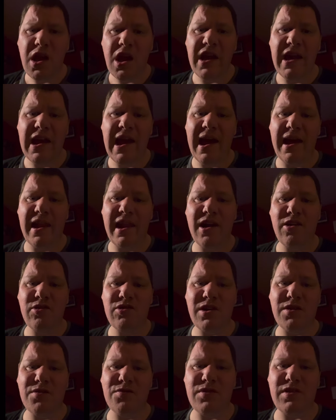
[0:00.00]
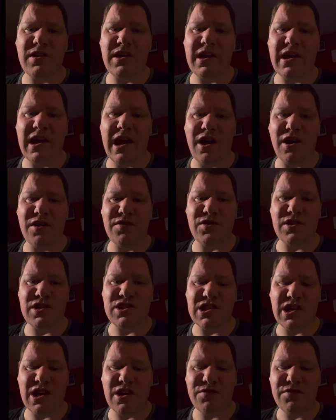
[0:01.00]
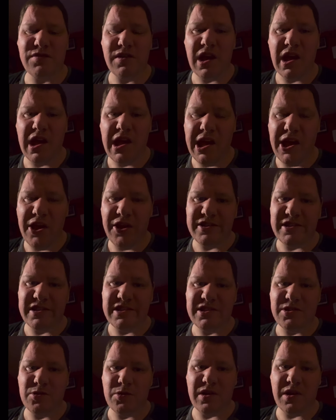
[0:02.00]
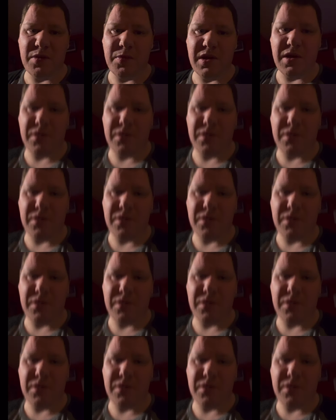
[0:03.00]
Yeah, now time for the elf on the shelf. So let's see what they've been